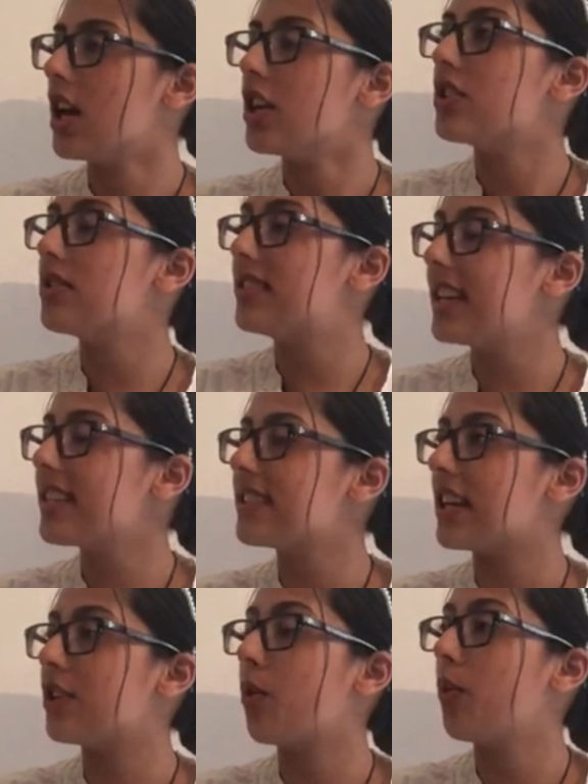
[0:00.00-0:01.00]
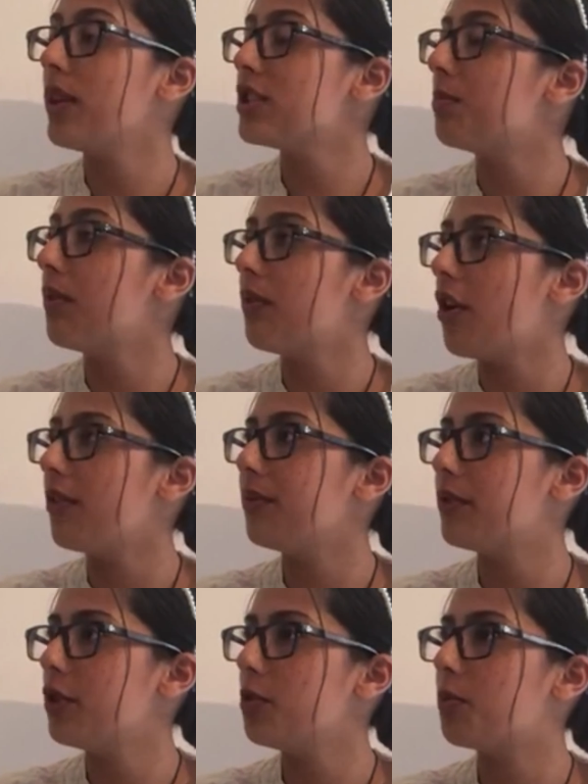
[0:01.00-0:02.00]
to dictate which preferred
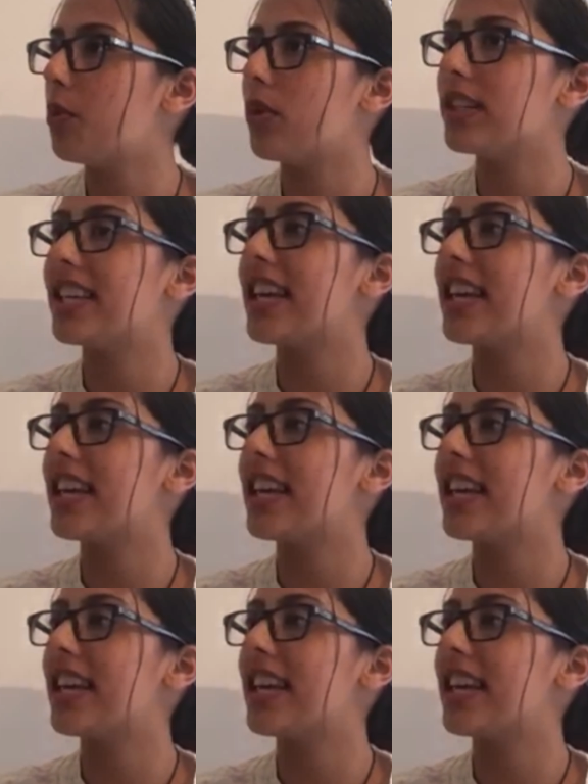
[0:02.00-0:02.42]
viewpoint